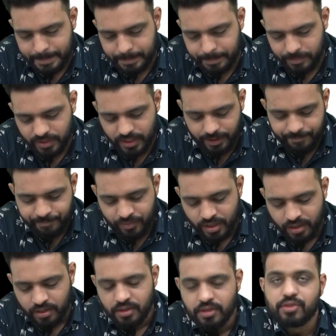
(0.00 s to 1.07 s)
Yeah.
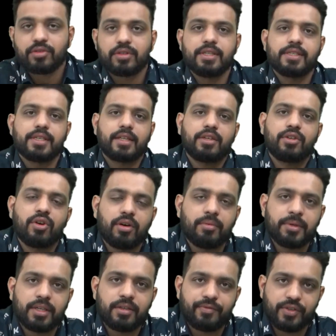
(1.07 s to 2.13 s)
So these are the
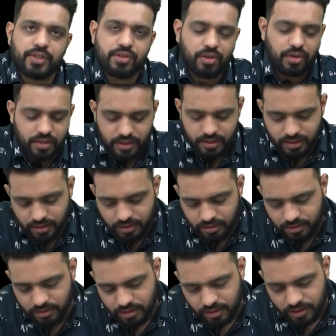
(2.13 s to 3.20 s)
normal physiological
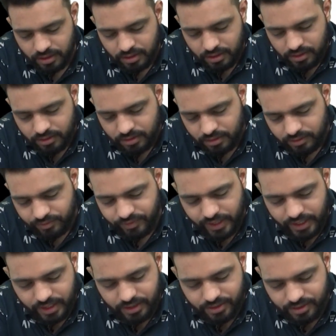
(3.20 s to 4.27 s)

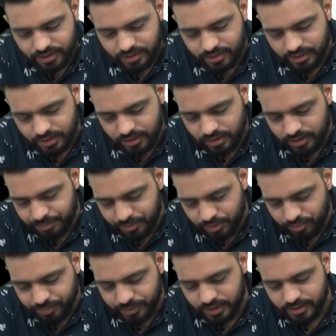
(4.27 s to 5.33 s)
variations in the
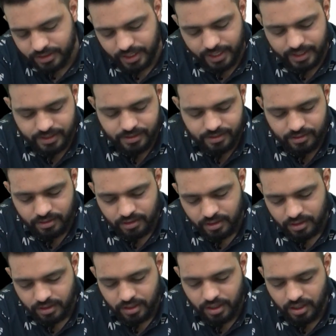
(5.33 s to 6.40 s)
pupil size.
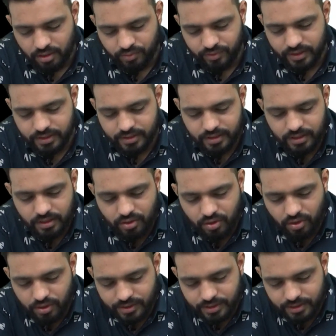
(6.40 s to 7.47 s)
Now we'll see
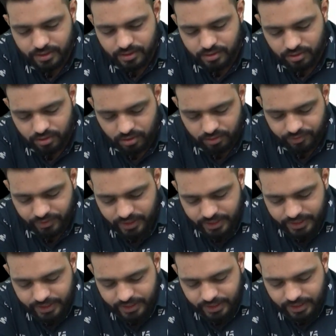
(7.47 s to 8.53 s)
causes of
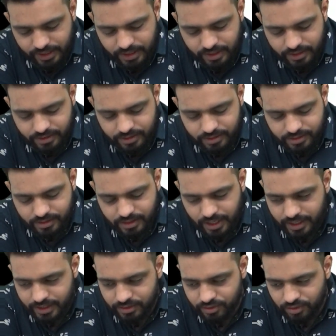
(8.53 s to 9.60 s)
increased
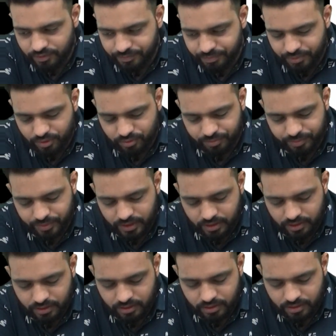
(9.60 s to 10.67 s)
size of pupil
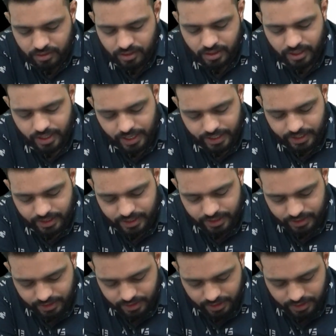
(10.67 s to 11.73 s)
and
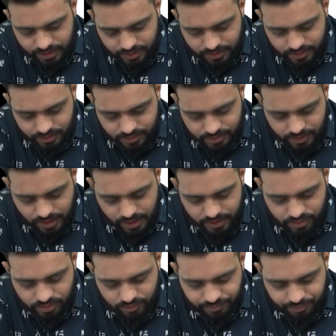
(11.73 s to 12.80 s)
decreased size
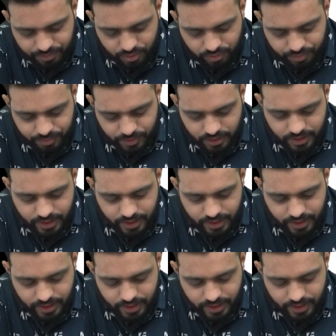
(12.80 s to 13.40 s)
of pupil.